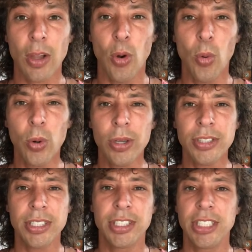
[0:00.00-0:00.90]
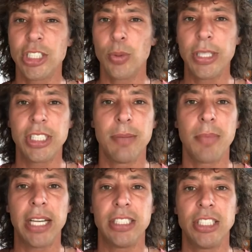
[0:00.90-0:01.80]
or the situation
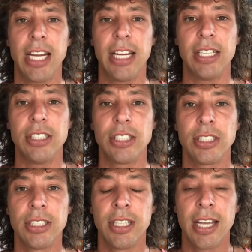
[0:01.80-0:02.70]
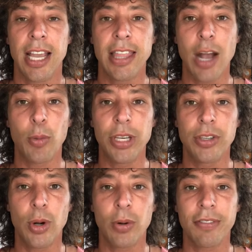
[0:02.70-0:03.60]
might change and that we
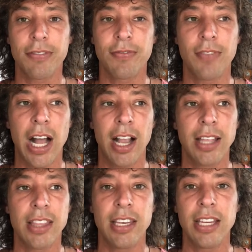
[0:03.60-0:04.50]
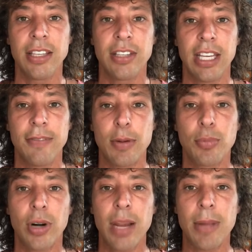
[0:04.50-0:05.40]
don't find the need to even
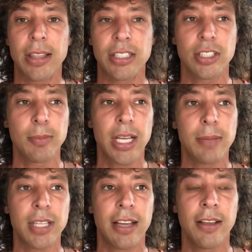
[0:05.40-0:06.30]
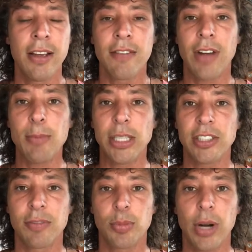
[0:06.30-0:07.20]
pray about this. Sometimes I find
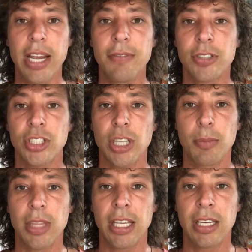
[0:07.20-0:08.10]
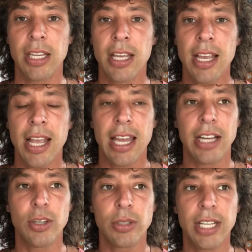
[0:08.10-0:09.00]
myself praying for something and I
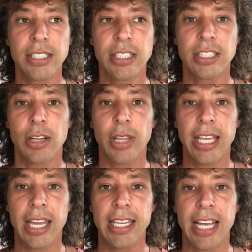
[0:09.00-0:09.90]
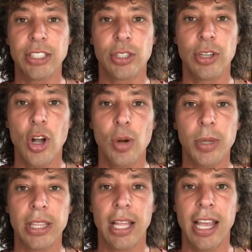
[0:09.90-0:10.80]
don't necessarily get a yes or no,
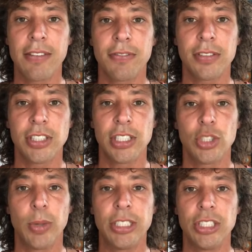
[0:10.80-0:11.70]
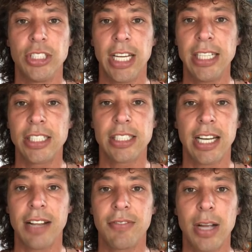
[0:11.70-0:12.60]
but life situation changes
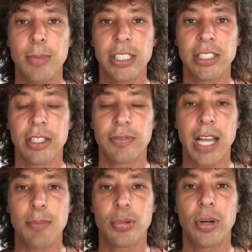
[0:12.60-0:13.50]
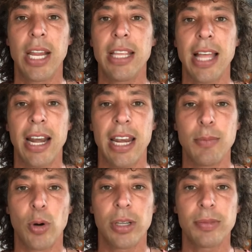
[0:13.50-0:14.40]
and I find myself not praying that
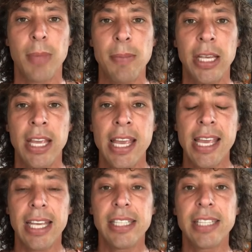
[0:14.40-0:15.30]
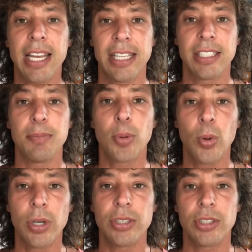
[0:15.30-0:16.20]
anymore. It maybe isn't as
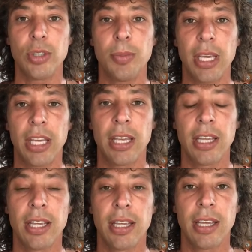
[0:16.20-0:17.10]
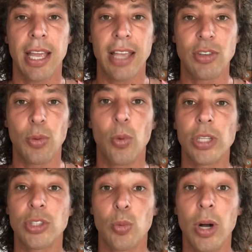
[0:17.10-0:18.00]
important to me as it
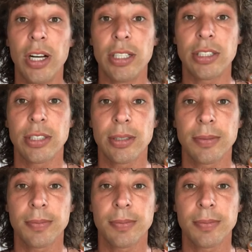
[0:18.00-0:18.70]
once was.